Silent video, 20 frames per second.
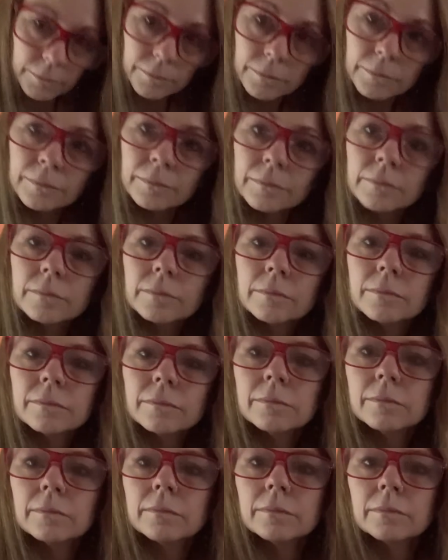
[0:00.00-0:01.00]

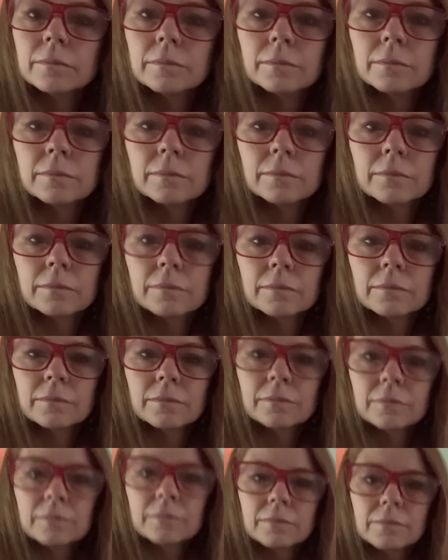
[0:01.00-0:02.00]

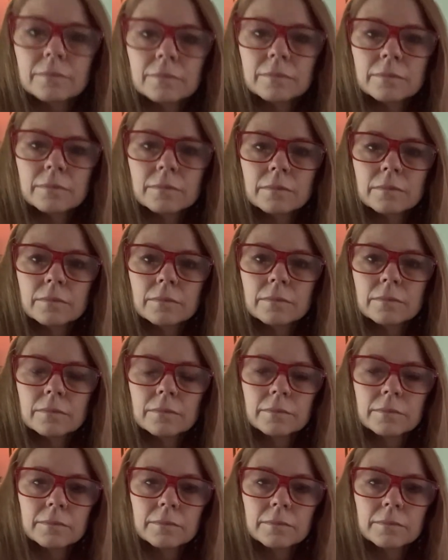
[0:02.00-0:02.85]
Nobody speaks.